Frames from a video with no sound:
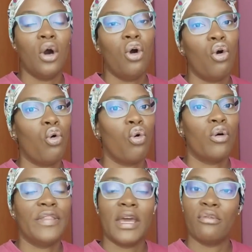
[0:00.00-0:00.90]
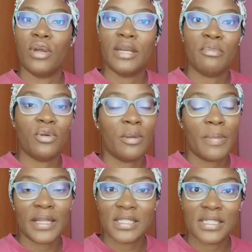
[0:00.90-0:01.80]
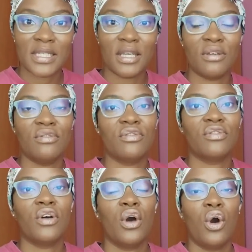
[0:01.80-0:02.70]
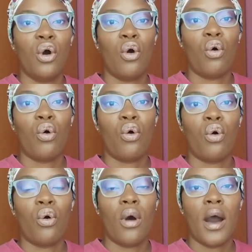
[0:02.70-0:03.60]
or they're repetitive, or